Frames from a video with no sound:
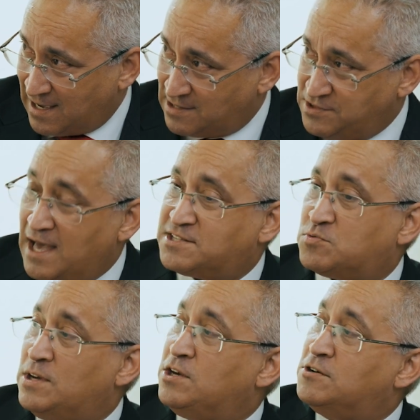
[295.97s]
And
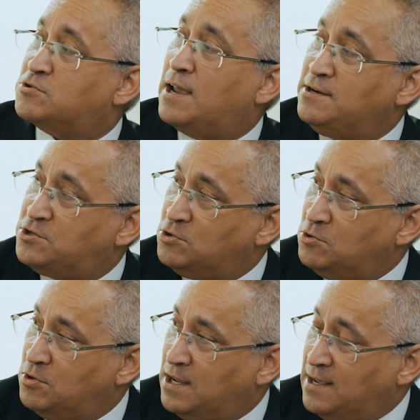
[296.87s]
that's where you're trying
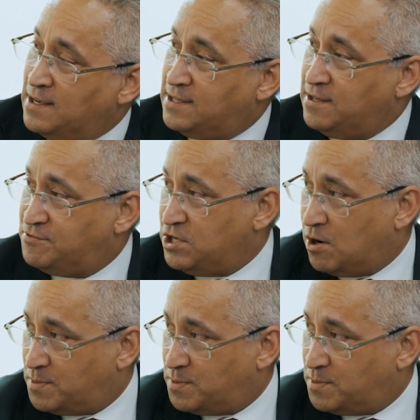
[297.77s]
to give the